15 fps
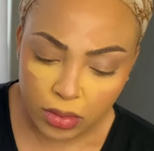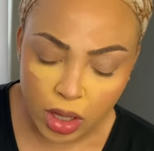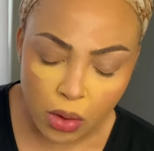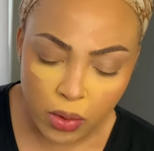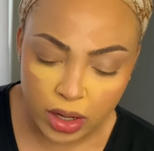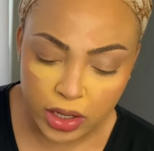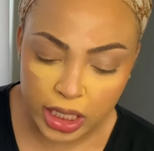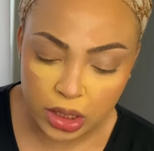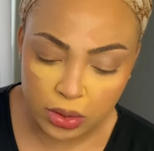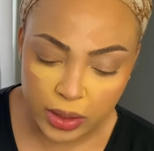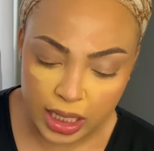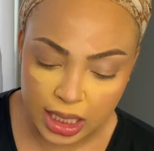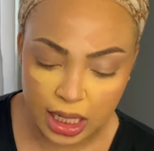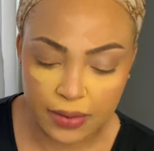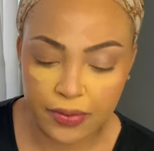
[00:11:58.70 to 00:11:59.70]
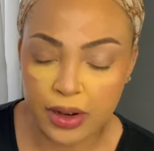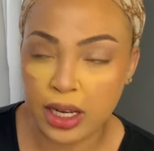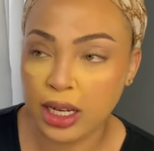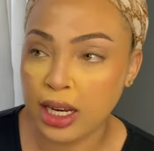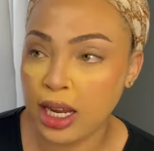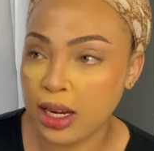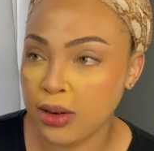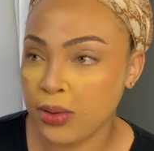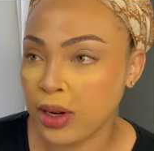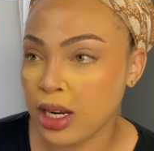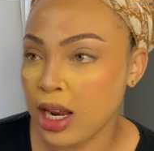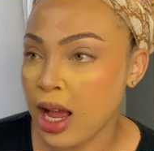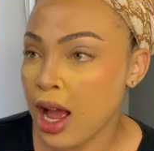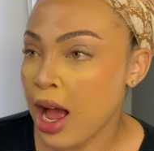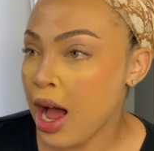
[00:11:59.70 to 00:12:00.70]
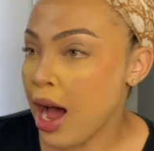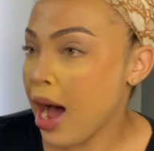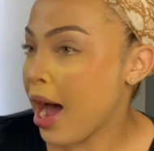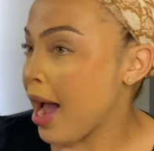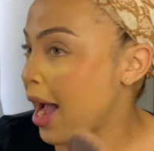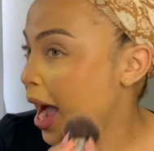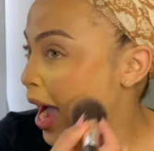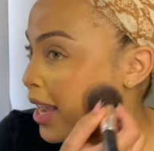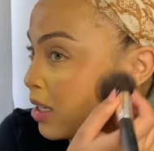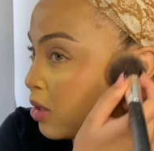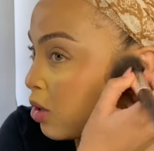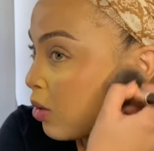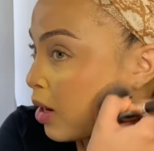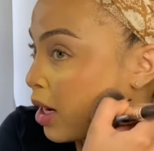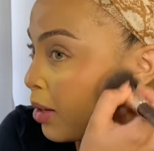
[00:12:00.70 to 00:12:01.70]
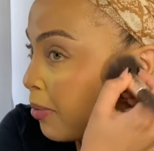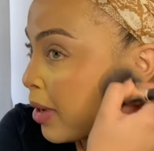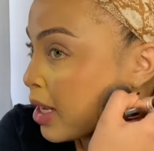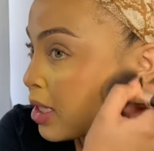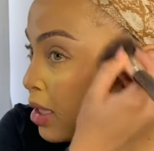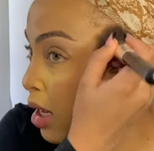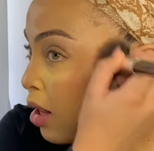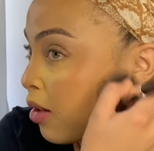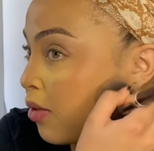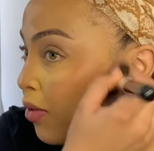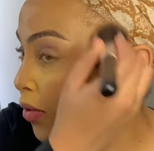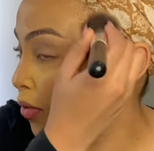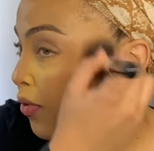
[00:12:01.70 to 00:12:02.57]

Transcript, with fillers: What do I do when I start feeling inadequate? I isolate myself.